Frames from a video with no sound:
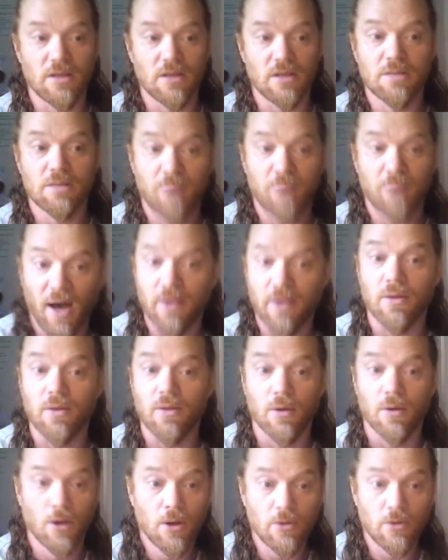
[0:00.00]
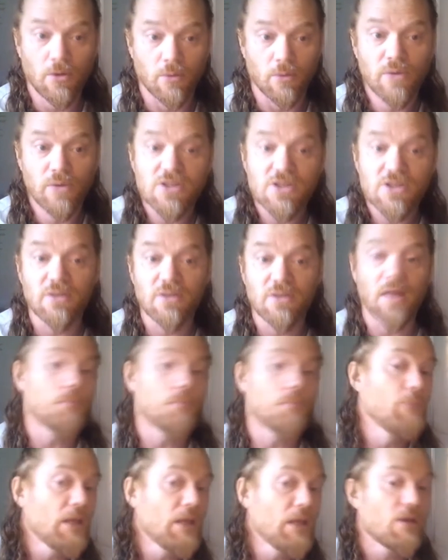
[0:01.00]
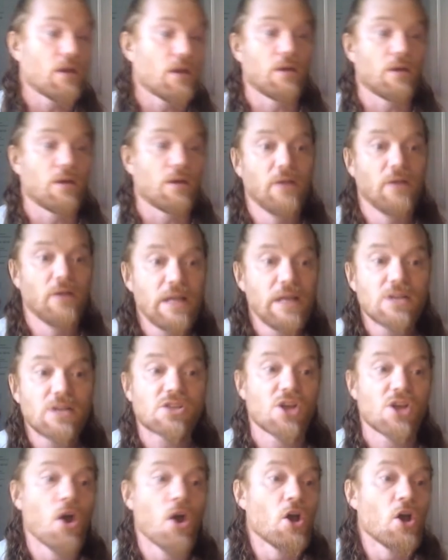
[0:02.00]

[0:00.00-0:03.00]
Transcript: part of the reason that media and elites